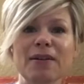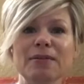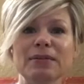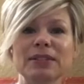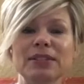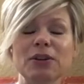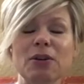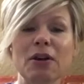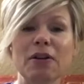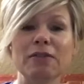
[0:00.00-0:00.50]

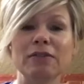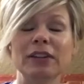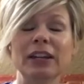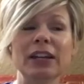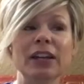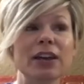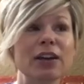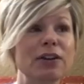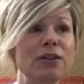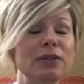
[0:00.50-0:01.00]
So our
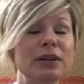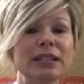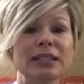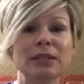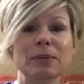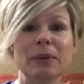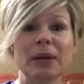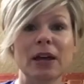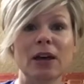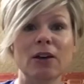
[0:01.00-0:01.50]
video is
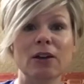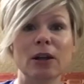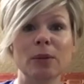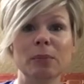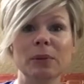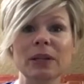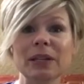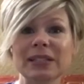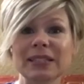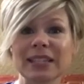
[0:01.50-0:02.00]
about a
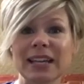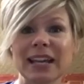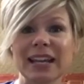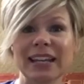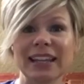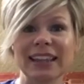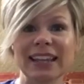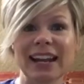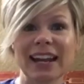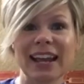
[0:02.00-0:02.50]
book
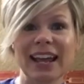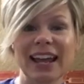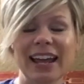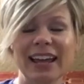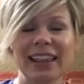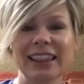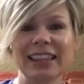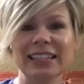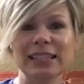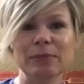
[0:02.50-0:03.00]
signing that I
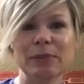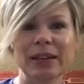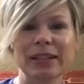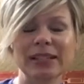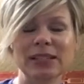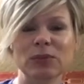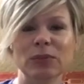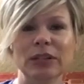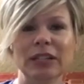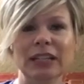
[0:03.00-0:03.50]
had this
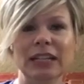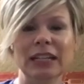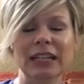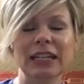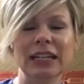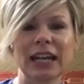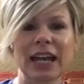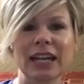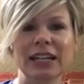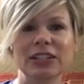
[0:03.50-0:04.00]
past
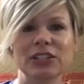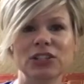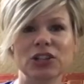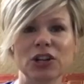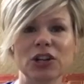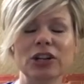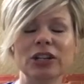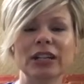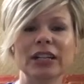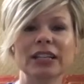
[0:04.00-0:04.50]
weekend at
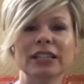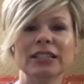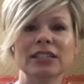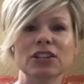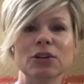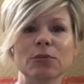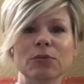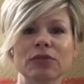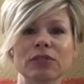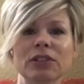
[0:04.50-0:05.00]
Dirt in
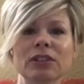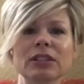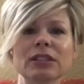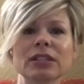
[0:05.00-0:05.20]
Somerville.